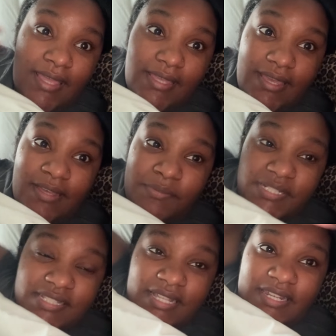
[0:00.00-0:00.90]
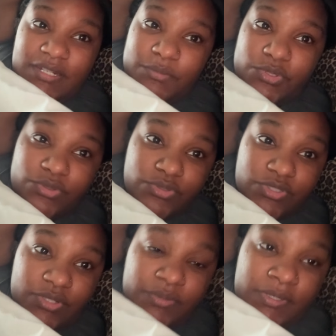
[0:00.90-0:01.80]
yeah, I'm just not in the mood.
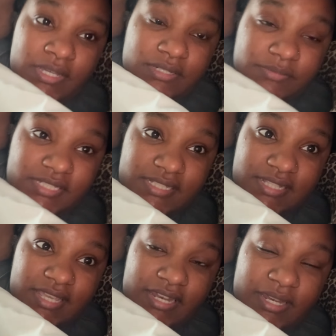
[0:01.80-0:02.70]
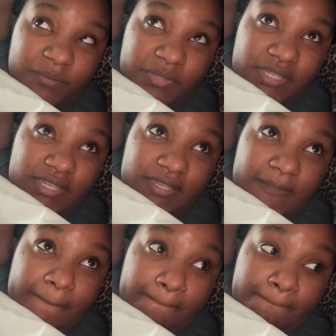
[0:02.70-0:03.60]
So I'm just laying in the bed.